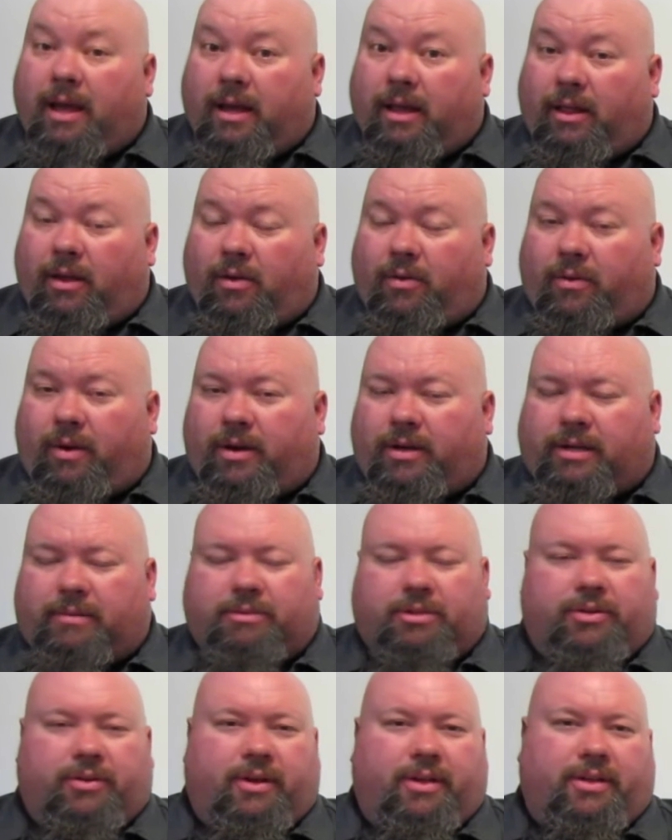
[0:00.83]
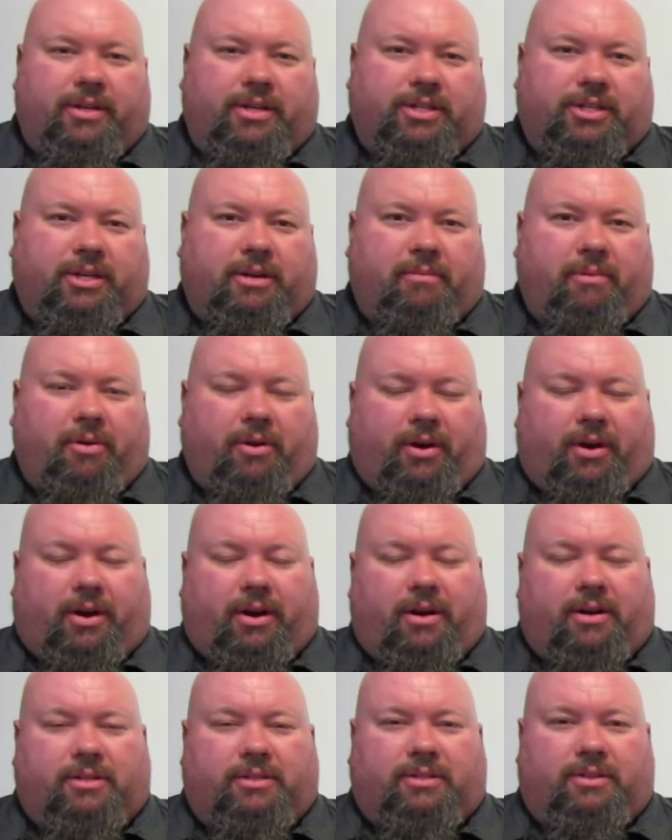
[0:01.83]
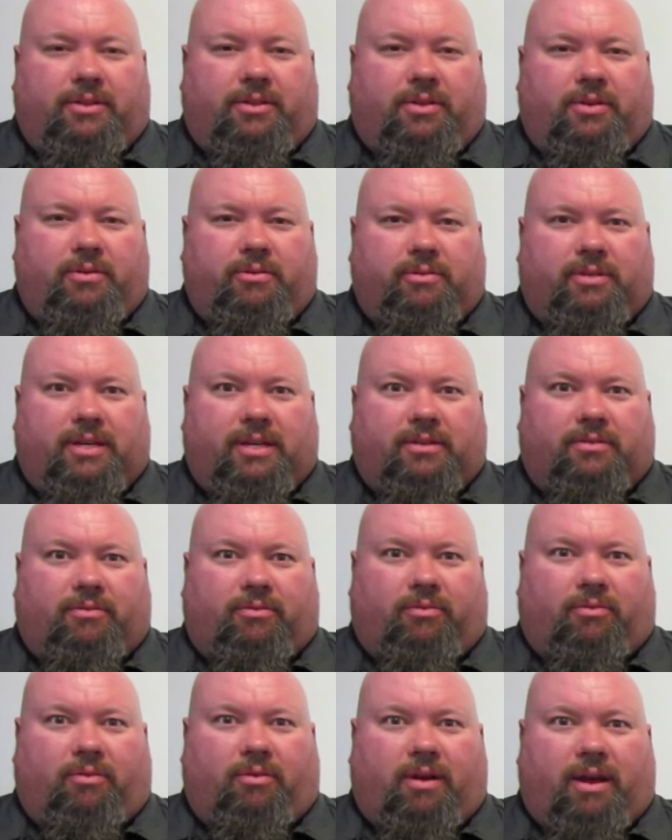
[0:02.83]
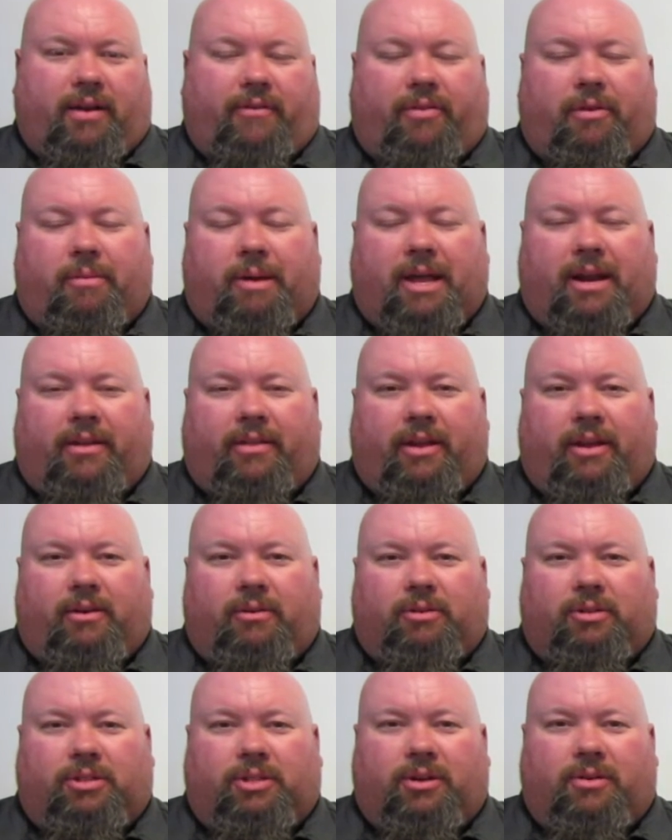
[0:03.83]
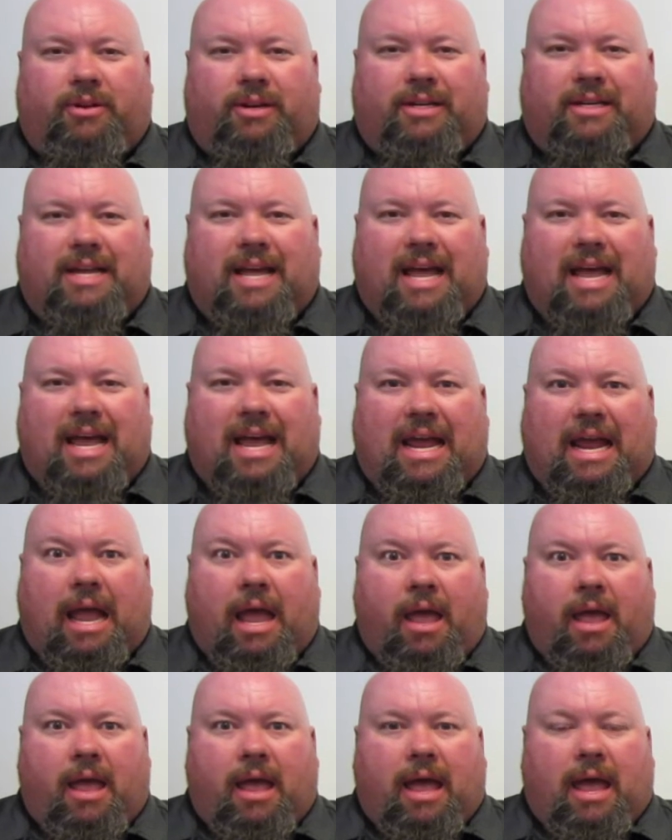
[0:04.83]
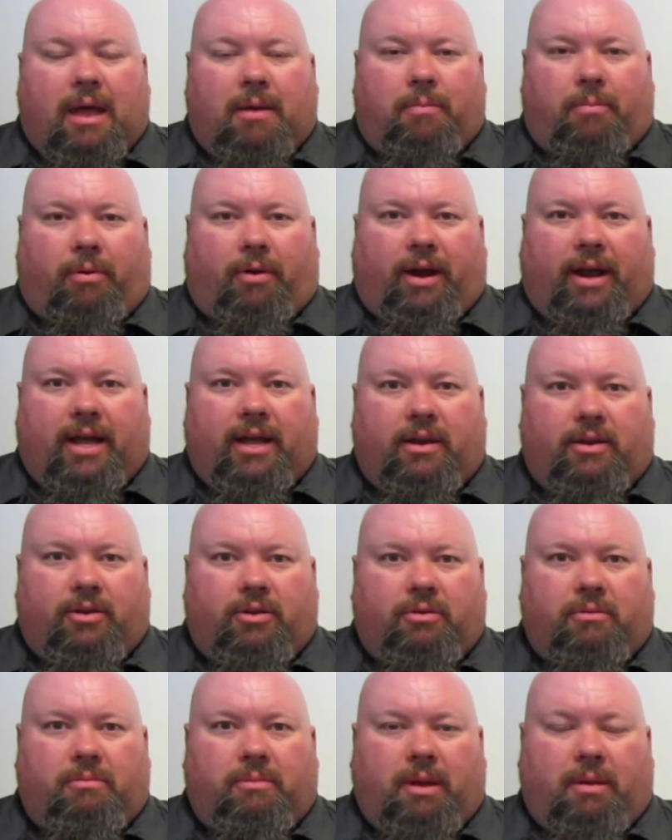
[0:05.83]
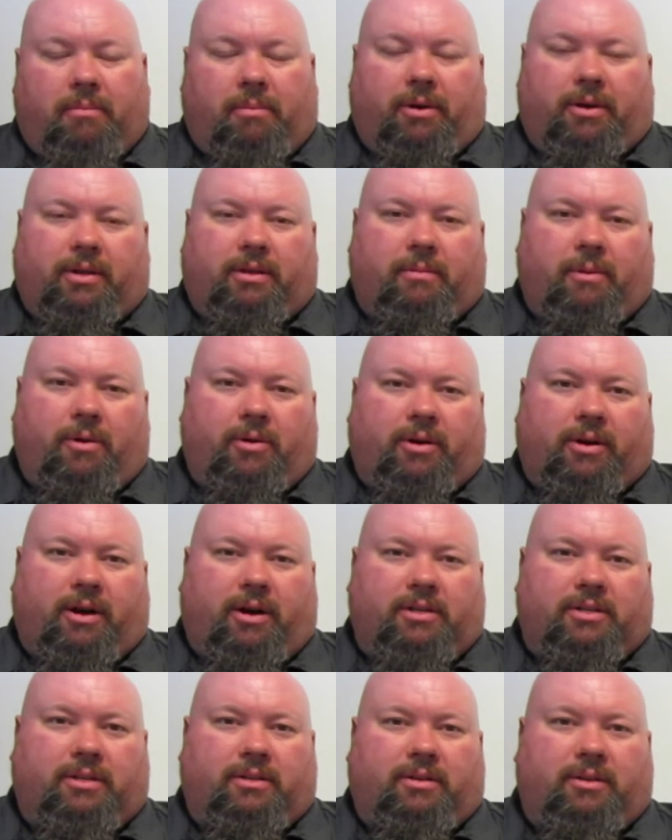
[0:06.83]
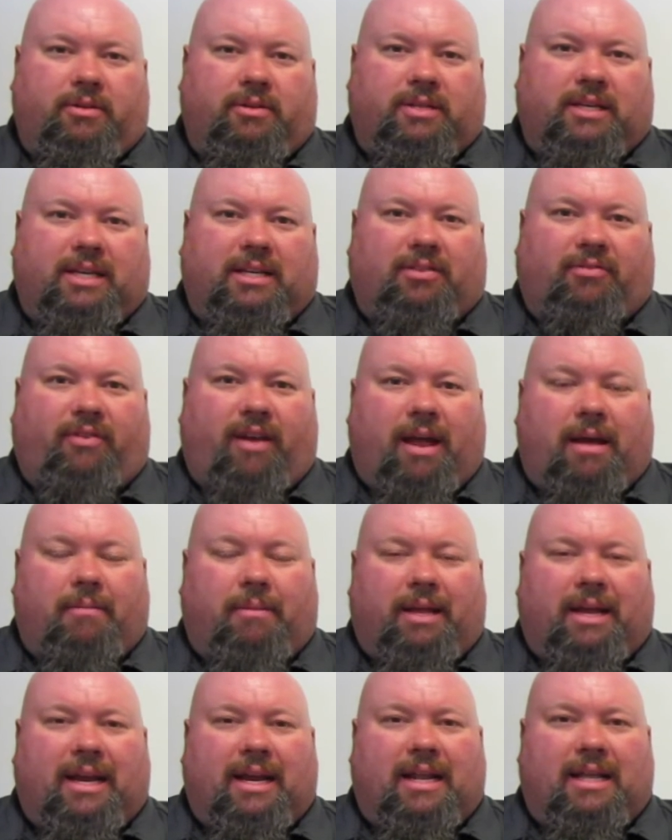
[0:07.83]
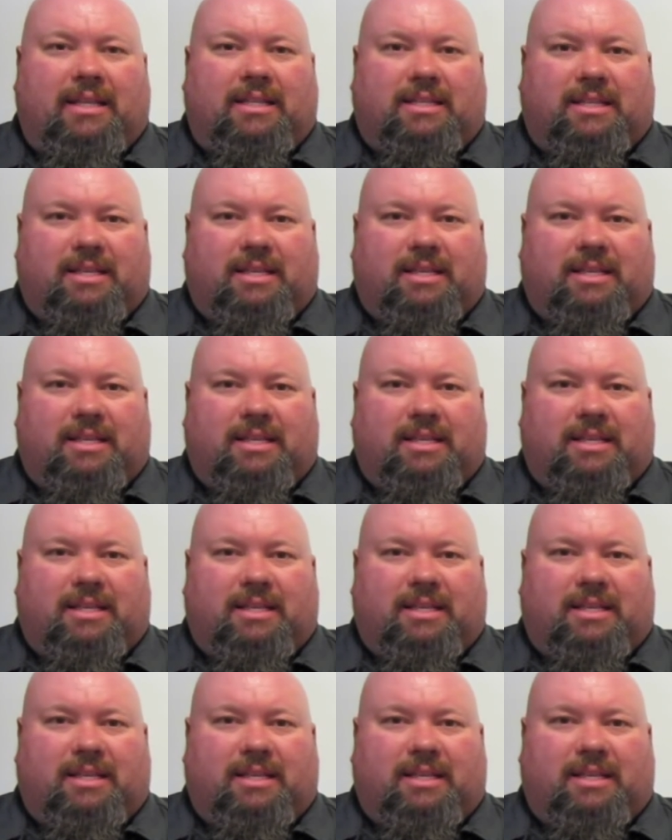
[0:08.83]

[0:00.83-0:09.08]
Hello and welcome to another edition of Motorcars Enthusiasts. Right off the bat on the old show today, a brand new member to the Motorcars Enthusiast family, and it's